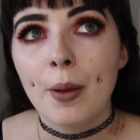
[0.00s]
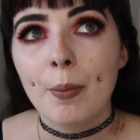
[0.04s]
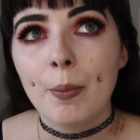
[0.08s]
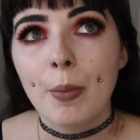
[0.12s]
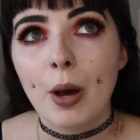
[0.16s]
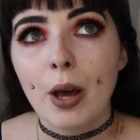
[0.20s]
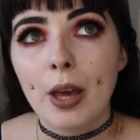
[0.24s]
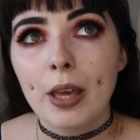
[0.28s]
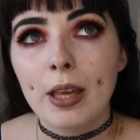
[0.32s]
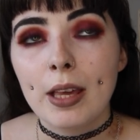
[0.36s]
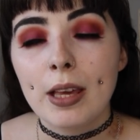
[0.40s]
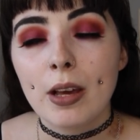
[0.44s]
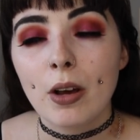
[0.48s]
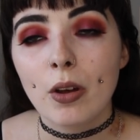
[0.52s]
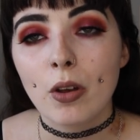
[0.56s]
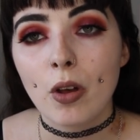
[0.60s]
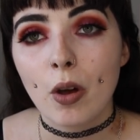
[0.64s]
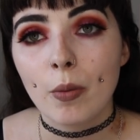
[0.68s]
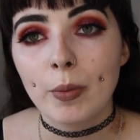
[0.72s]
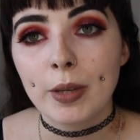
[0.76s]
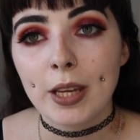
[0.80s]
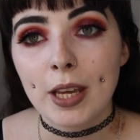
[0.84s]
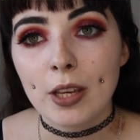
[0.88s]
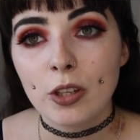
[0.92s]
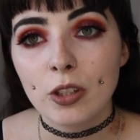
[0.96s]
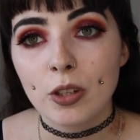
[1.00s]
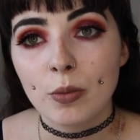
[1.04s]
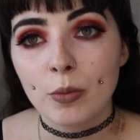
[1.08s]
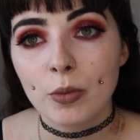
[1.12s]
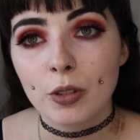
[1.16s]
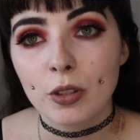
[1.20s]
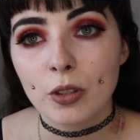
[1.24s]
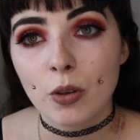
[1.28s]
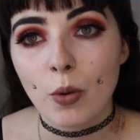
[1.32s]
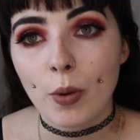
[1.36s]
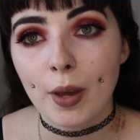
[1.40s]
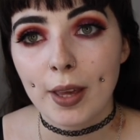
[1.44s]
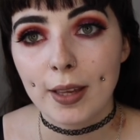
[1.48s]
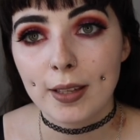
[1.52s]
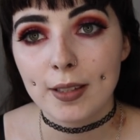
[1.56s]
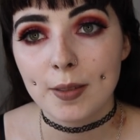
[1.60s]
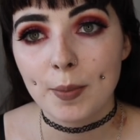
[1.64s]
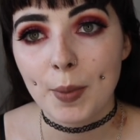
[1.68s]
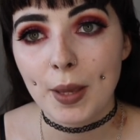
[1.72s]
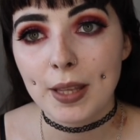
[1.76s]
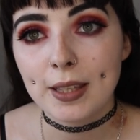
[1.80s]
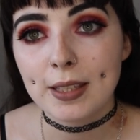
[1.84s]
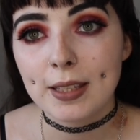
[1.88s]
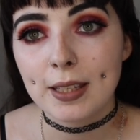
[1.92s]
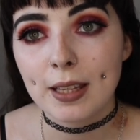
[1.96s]
my accommodation was quite
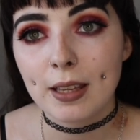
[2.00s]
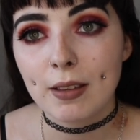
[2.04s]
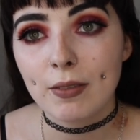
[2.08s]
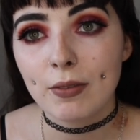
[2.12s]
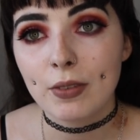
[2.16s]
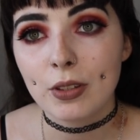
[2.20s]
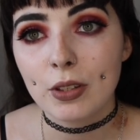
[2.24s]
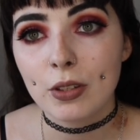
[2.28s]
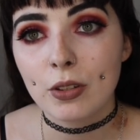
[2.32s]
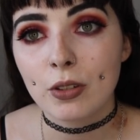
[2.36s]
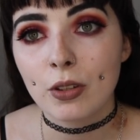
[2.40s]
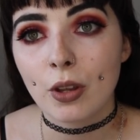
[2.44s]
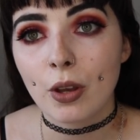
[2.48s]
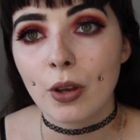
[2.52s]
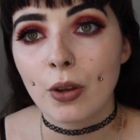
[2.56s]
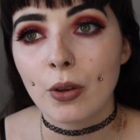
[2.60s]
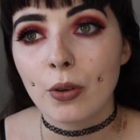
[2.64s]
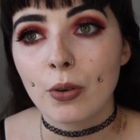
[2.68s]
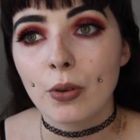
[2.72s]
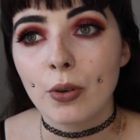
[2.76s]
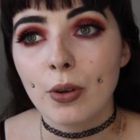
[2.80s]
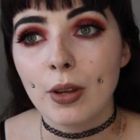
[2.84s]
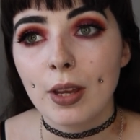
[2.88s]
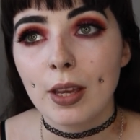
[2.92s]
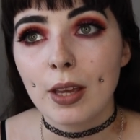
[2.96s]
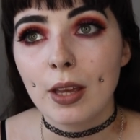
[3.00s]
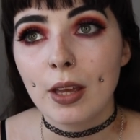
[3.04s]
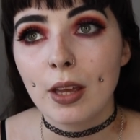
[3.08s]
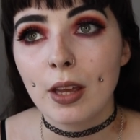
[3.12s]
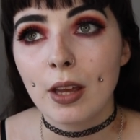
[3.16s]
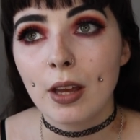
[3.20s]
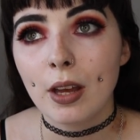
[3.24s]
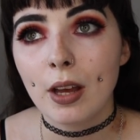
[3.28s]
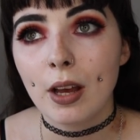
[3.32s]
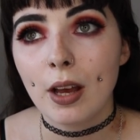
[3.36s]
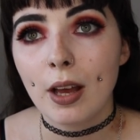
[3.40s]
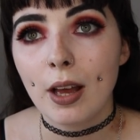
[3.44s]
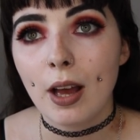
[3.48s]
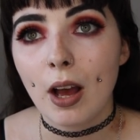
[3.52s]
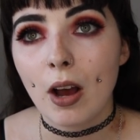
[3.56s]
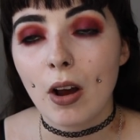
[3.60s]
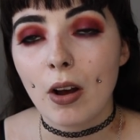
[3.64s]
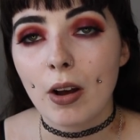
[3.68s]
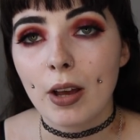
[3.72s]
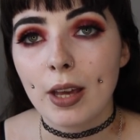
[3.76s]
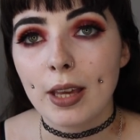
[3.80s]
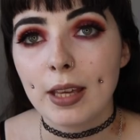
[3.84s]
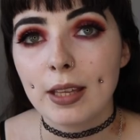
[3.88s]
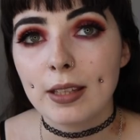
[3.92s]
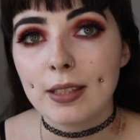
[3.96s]
expensive, so
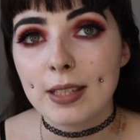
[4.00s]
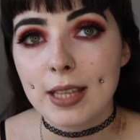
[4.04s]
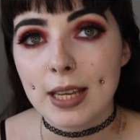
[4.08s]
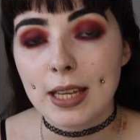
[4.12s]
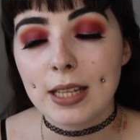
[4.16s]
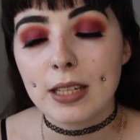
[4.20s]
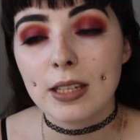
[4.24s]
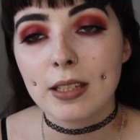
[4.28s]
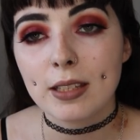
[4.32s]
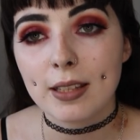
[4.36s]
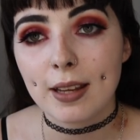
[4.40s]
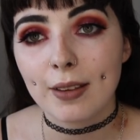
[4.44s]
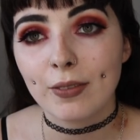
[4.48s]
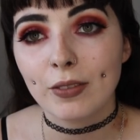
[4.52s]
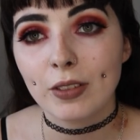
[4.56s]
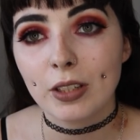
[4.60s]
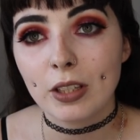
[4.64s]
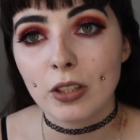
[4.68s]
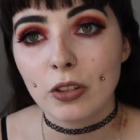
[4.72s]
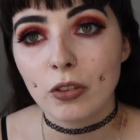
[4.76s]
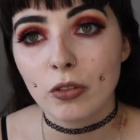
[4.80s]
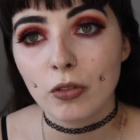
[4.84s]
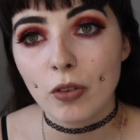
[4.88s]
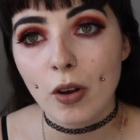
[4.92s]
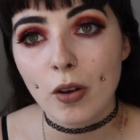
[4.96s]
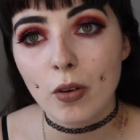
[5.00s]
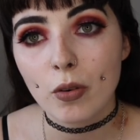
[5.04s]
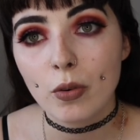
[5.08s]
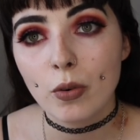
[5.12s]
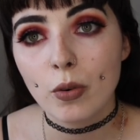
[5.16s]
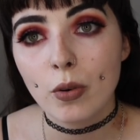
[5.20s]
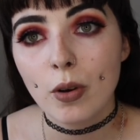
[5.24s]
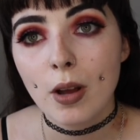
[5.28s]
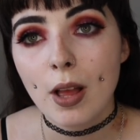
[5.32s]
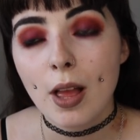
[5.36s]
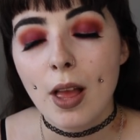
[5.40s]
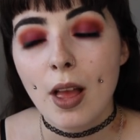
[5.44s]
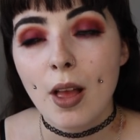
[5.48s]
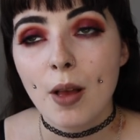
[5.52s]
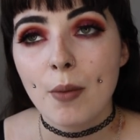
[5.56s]
I did definitely struggle.